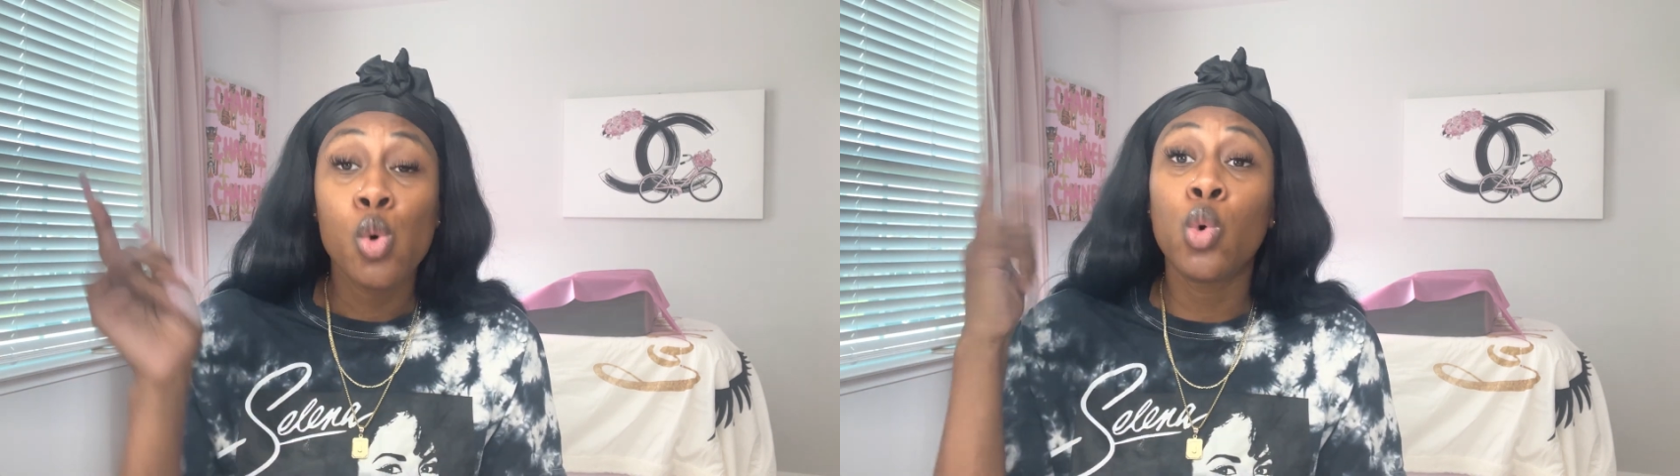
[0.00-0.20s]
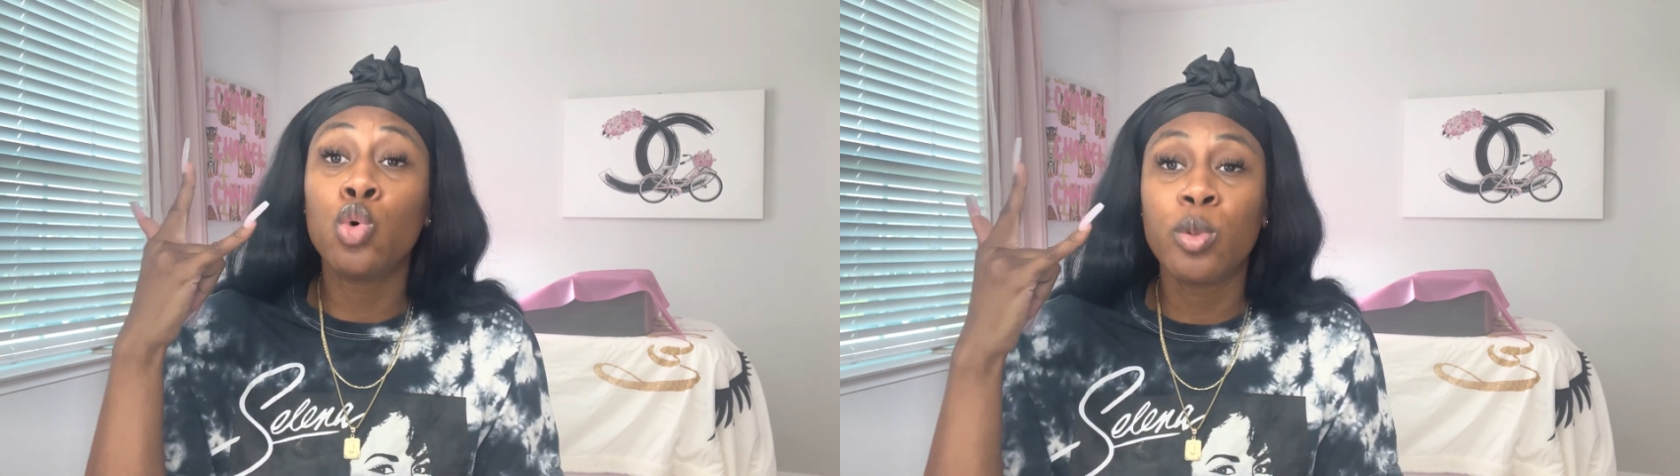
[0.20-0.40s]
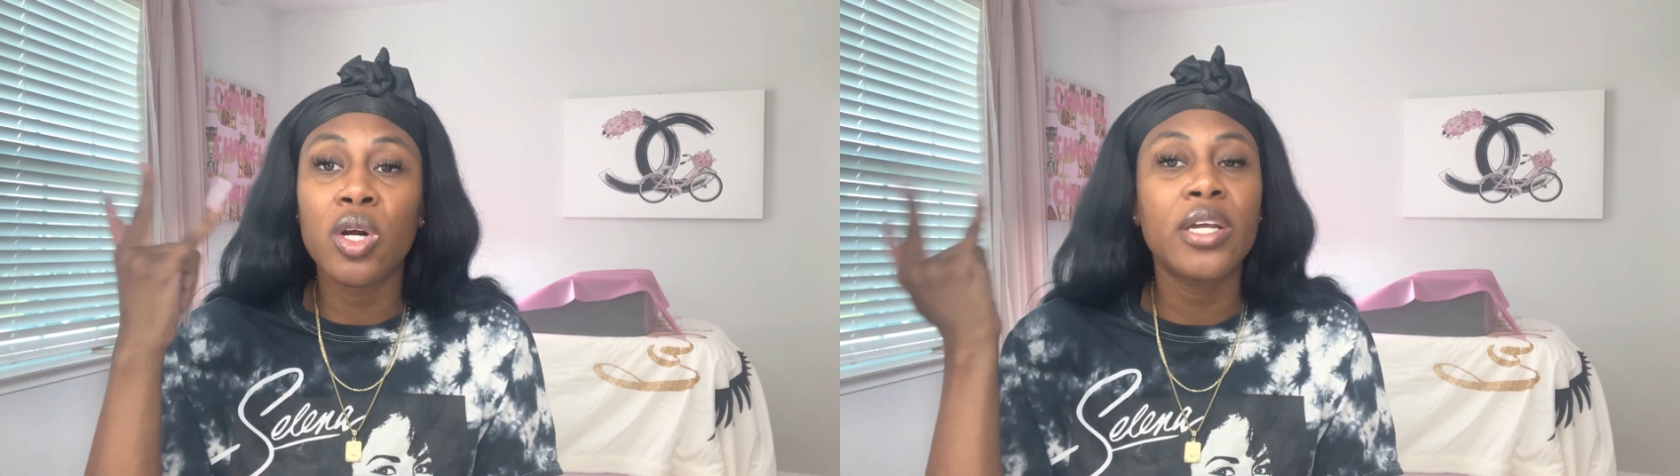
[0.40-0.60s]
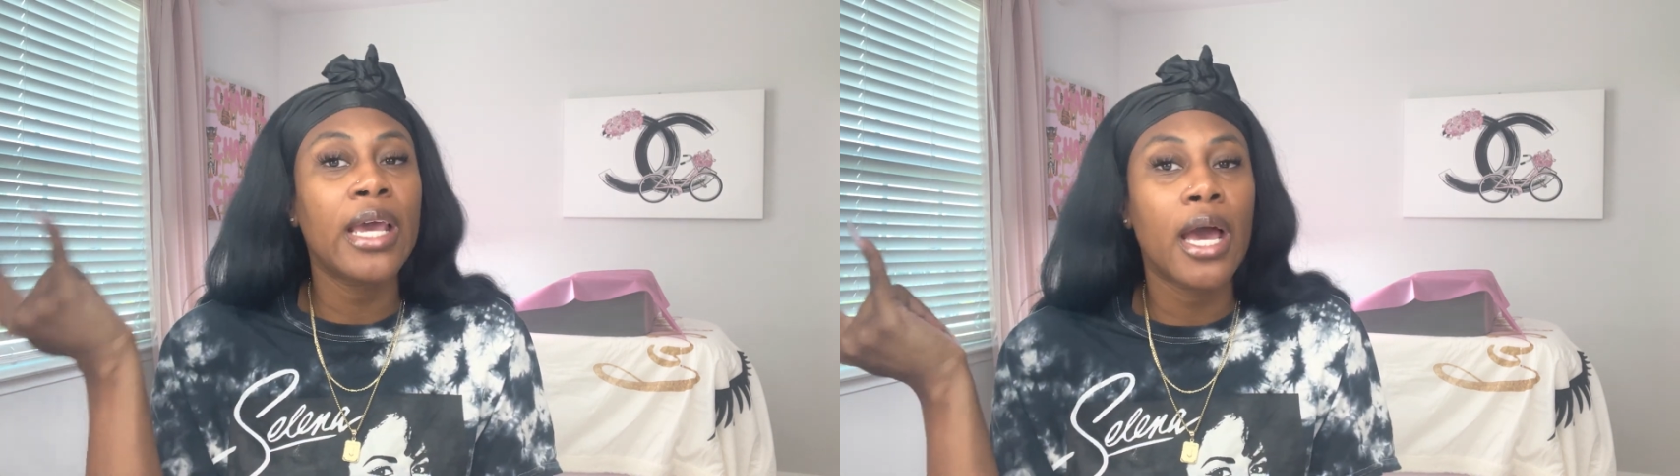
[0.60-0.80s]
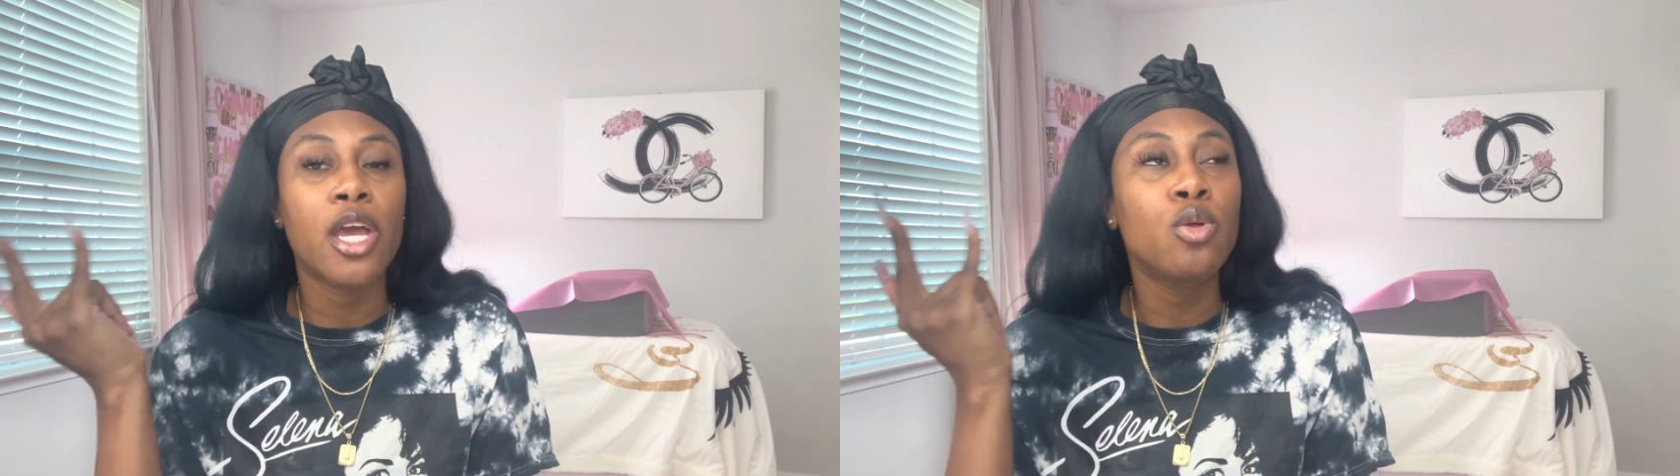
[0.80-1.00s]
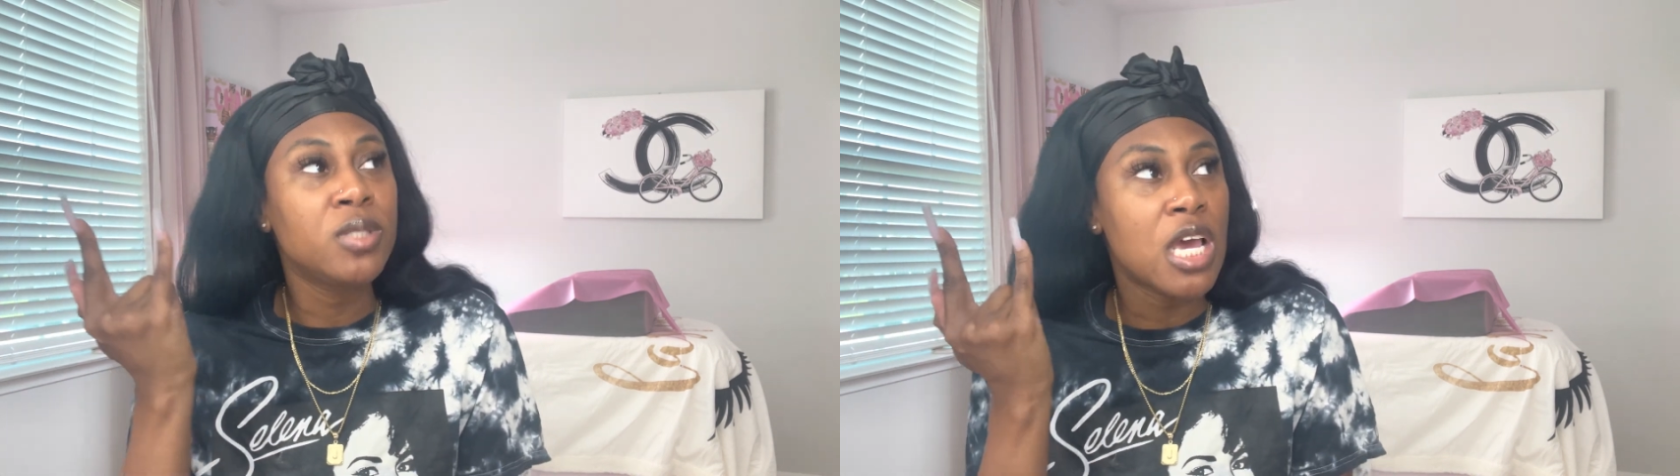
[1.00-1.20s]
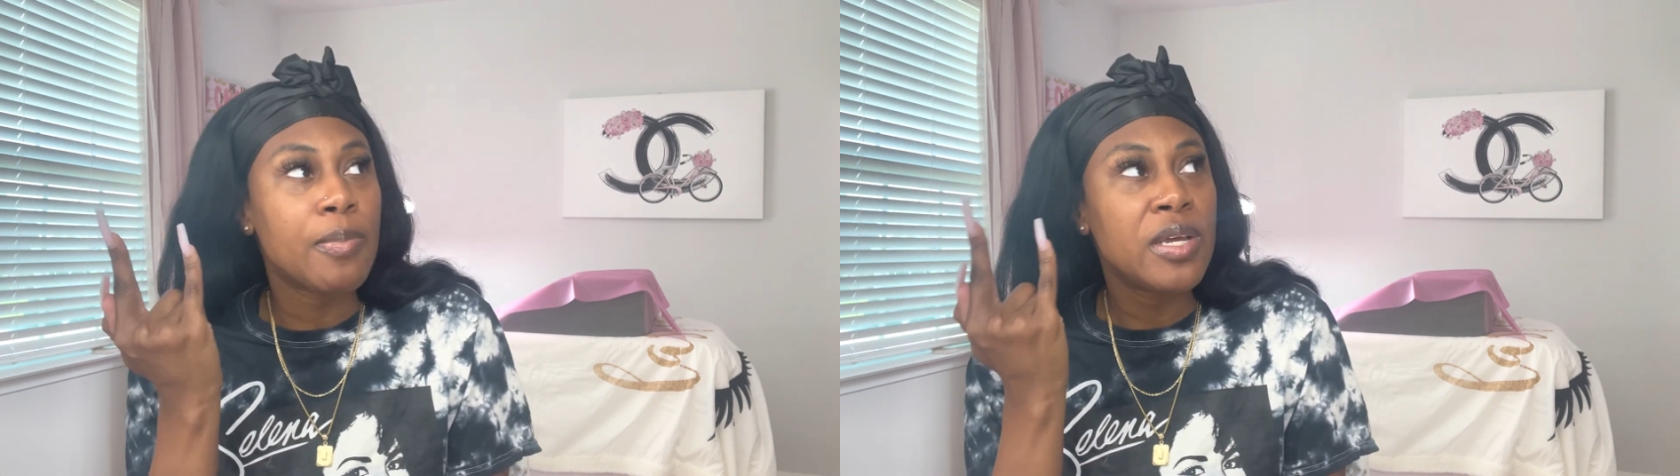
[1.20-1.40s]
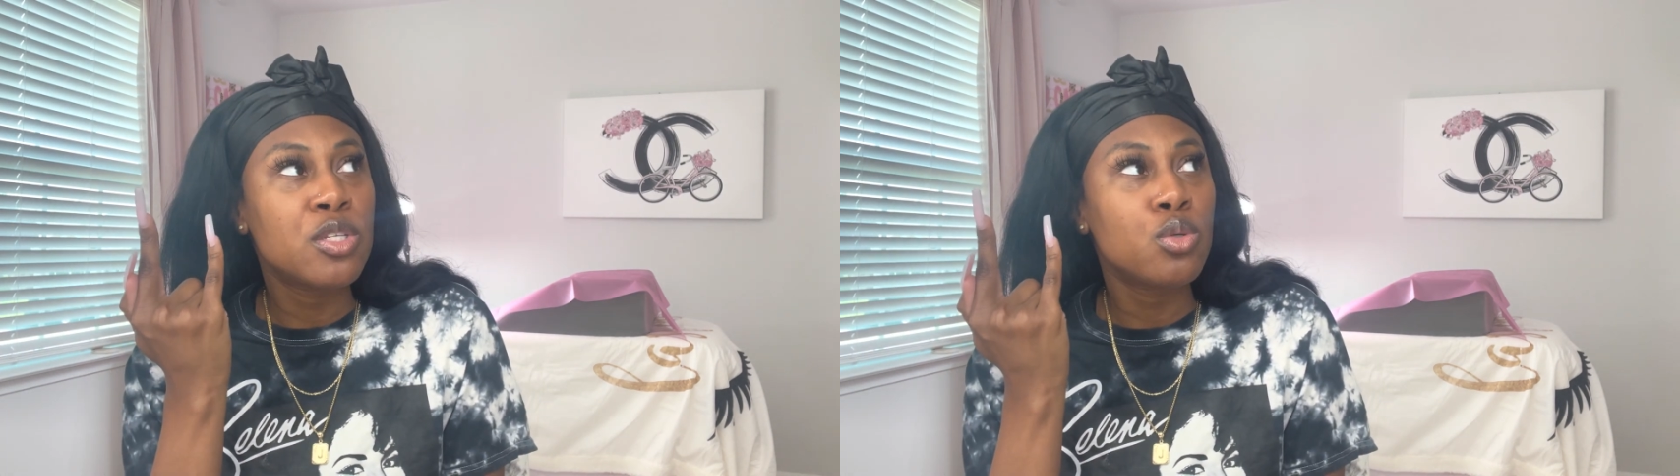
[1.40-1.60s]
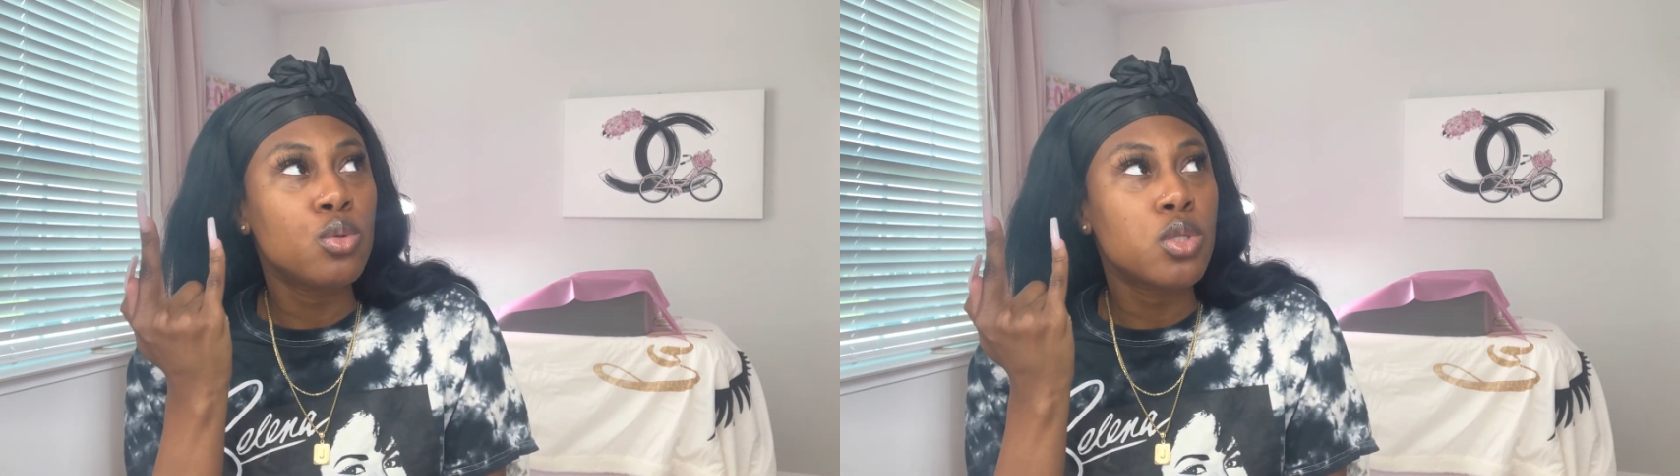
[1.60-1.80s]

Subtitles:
Uber, yeah, can you take me to